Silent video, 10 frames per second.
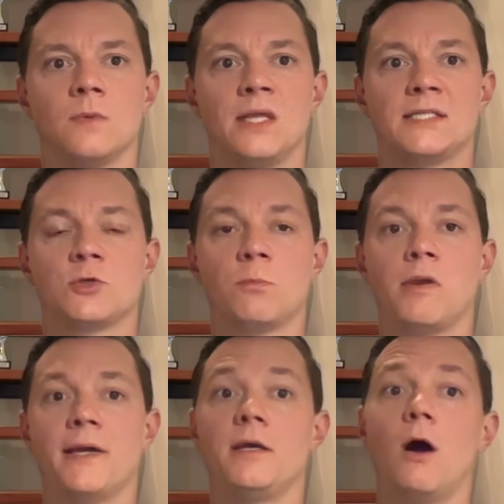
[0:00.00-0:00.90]
They
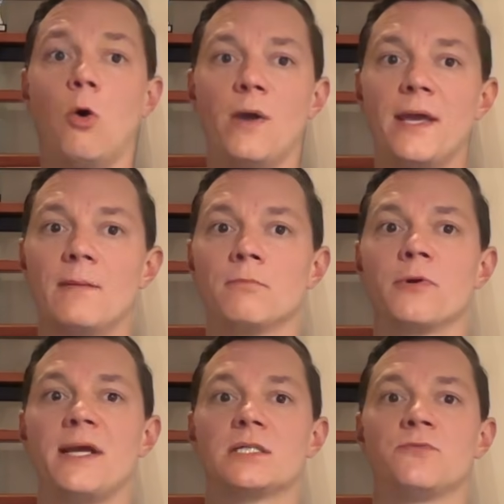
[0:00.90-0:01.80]
supply OEM
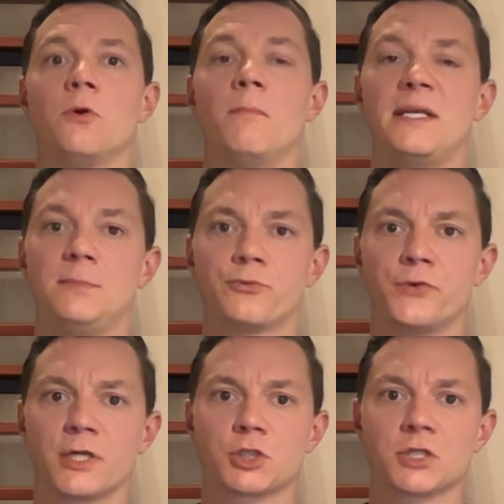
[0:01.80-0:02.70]
brakes for many
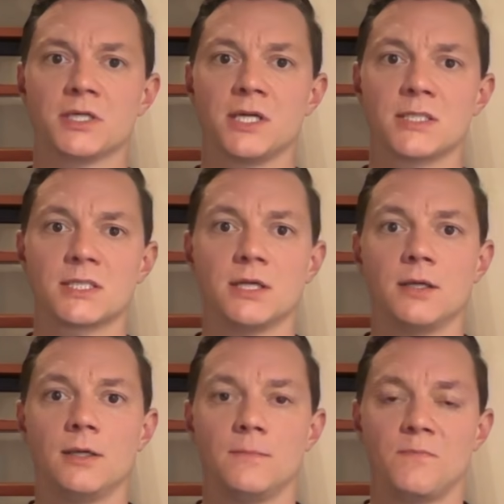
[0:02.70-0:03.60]
production cars,
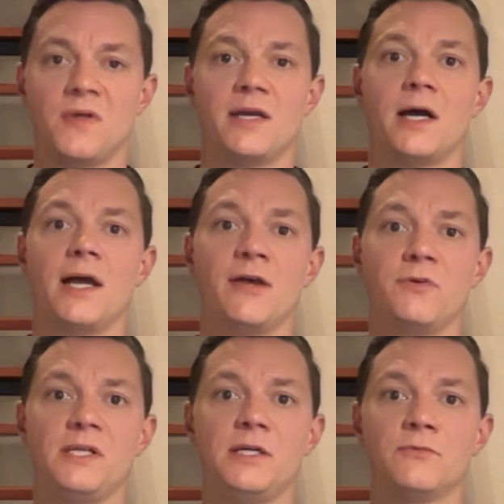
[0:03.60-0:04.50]
they are
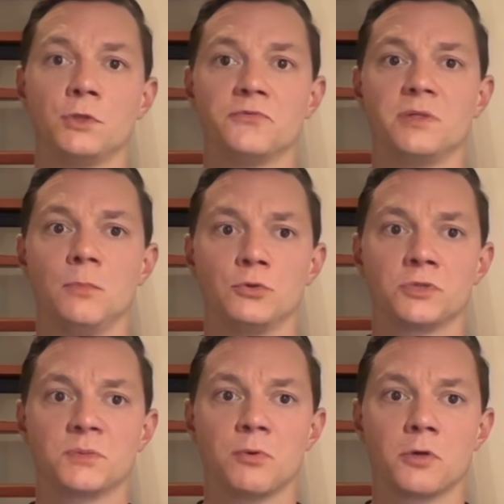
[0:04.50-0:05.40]
heavily involved in
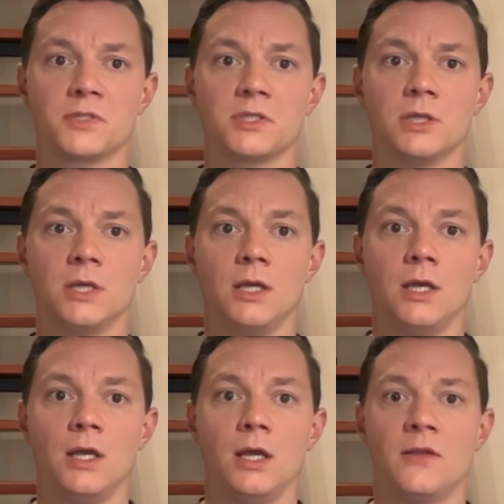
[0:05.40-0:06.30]
motorsport,
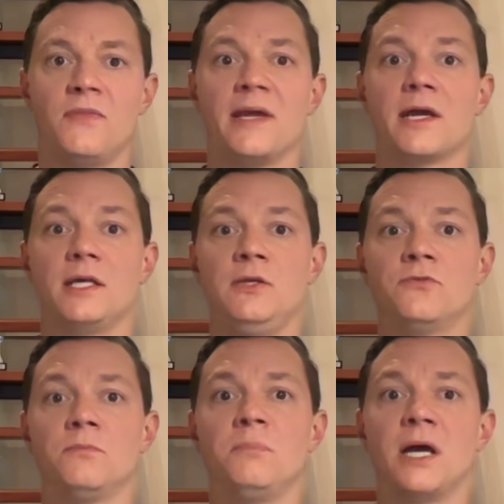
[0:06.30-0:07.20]
and they are
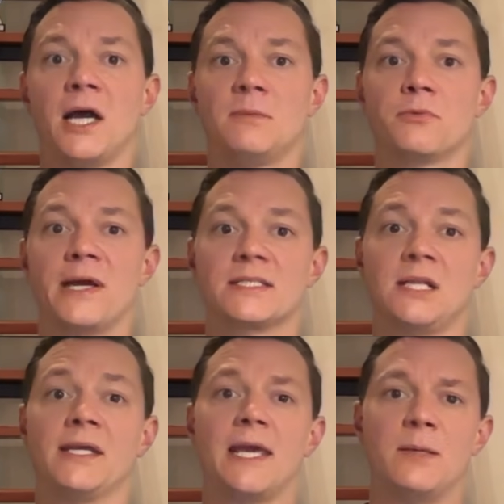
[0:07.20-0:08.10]
even behind brands
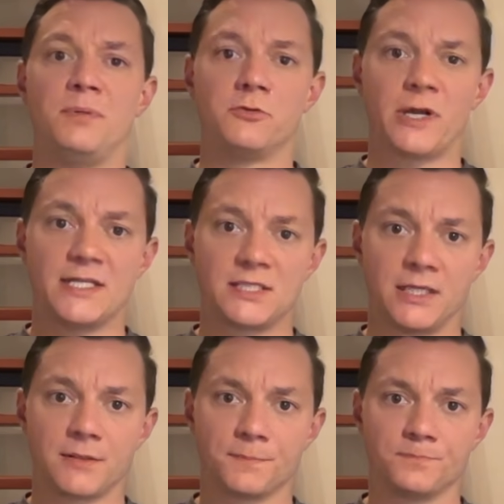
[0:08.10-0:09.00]
like AP
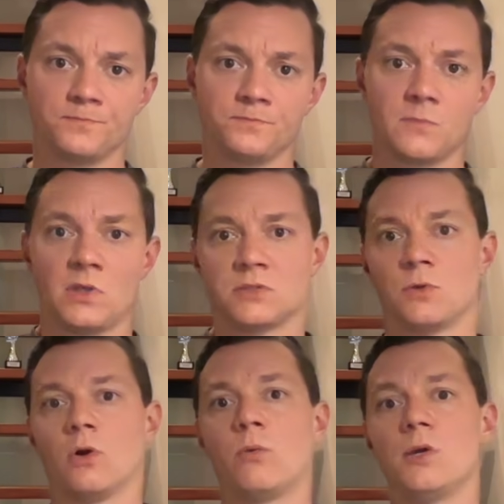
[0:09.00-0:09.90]
Racing. So
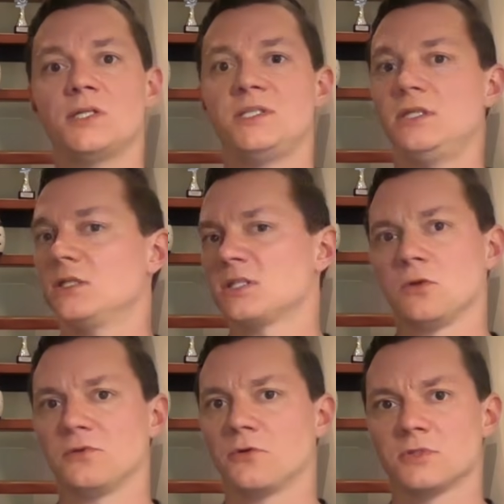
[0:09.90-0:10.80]
quality is
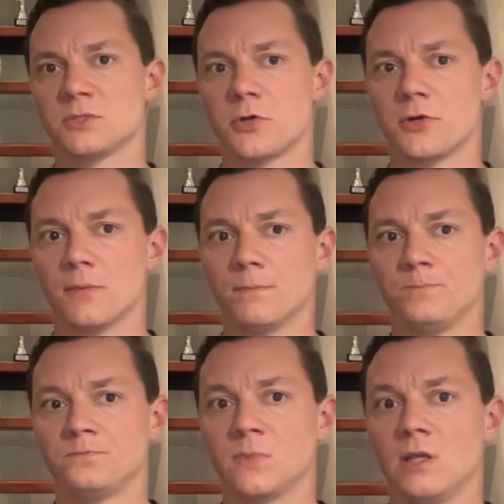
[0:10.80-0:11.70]
not a concern.
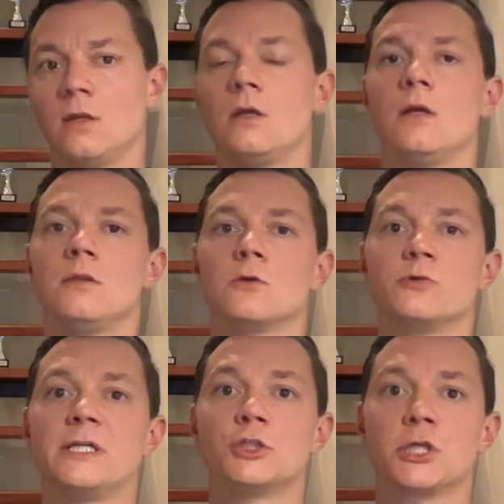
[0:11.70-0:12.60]
The
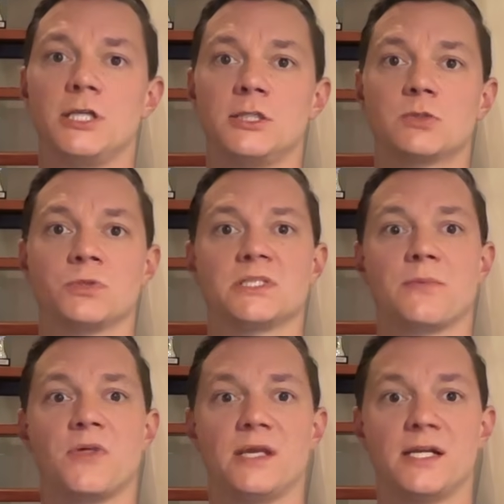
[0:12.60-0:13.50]
real challenge was
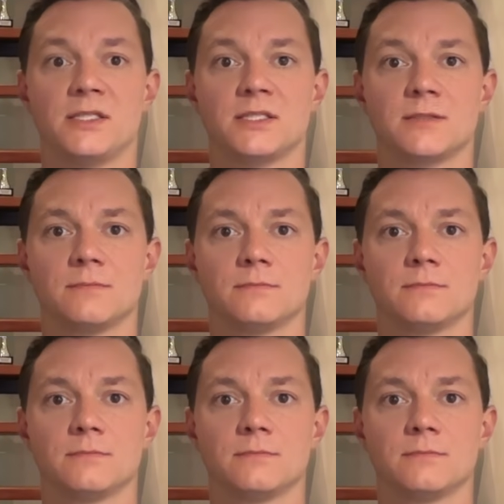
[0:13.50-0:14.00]
something else.